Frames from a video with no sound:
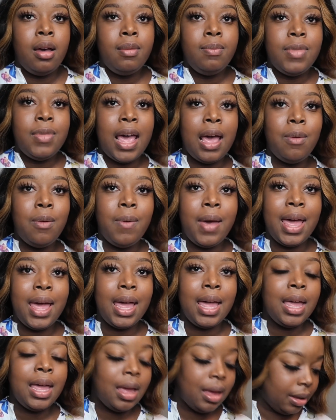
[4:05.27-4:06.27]
That
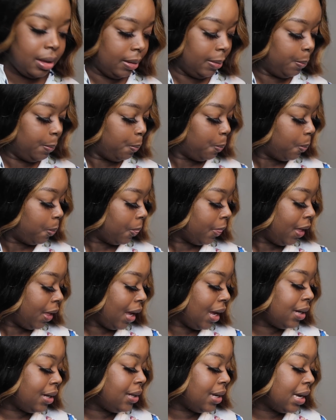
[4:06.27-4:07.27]
way
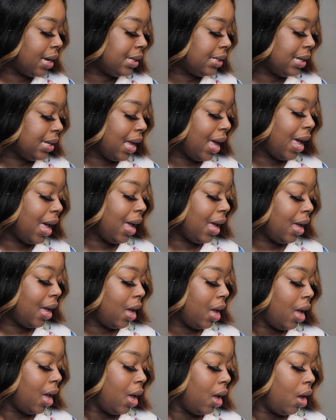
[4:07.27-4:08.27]
it doesn't
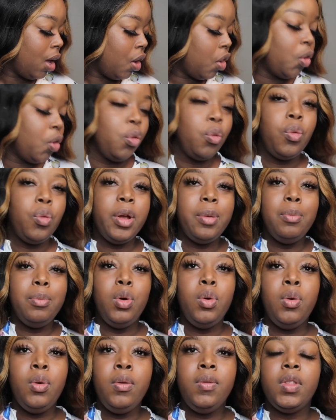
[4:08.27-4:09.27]

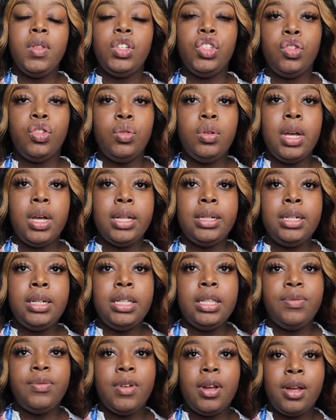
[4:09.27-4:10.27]
remove the true
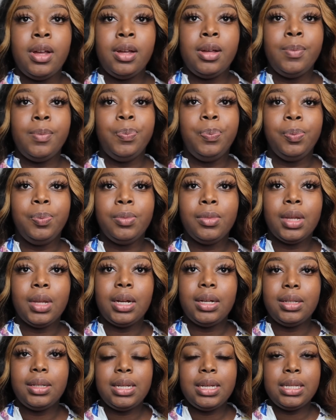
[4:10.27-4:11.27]
colors from
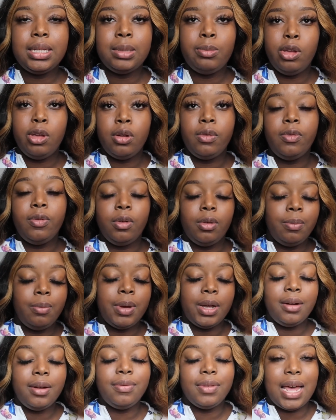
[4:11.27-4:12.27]
these beautiful
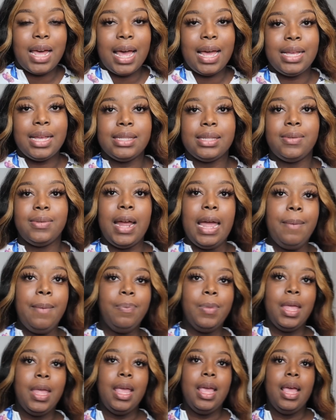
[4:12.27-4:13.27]
butterflies, right?
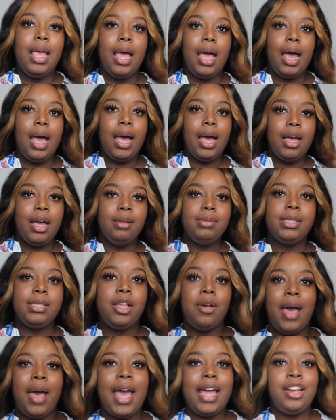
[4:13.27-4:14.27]

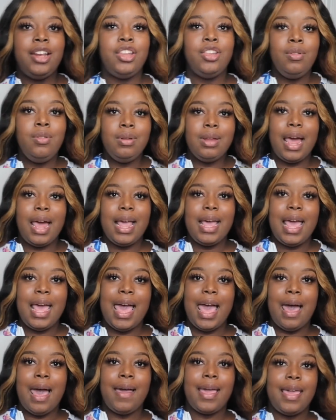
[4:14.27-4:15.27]
So I do like
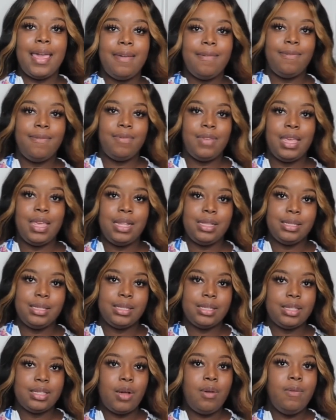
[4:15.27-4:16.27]
how it fits
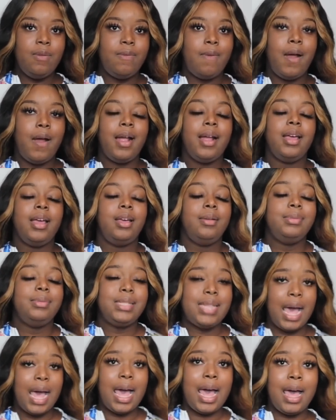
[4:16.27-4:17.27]
so far up
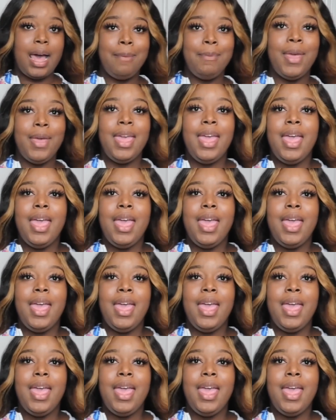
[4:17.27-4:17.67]
top.